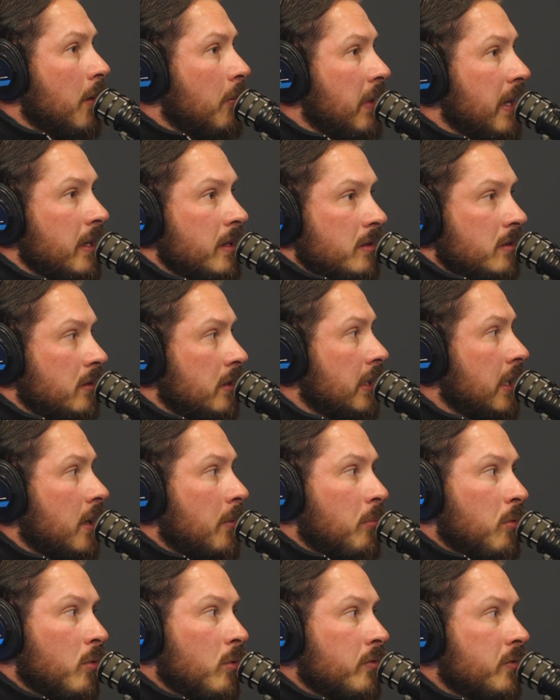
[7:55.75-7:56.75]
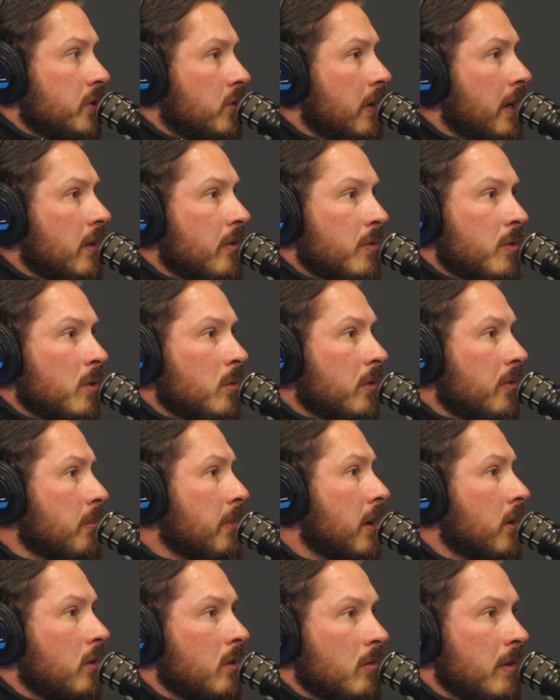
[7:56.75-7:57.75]
They just get approved straight through with
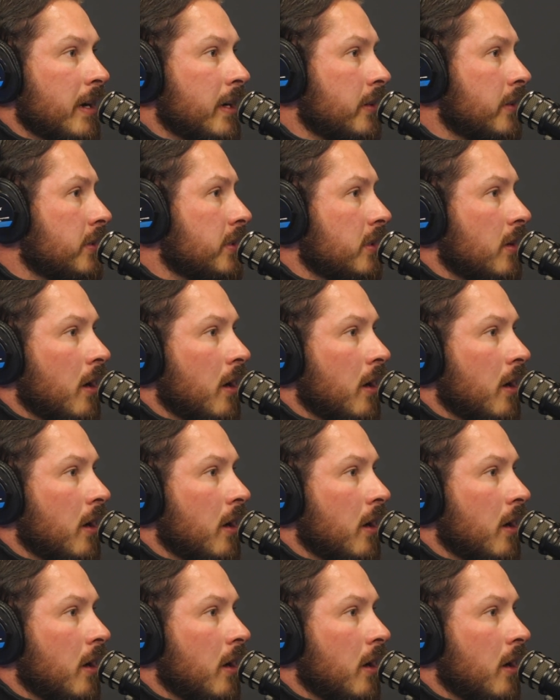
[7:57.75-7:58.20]
medical records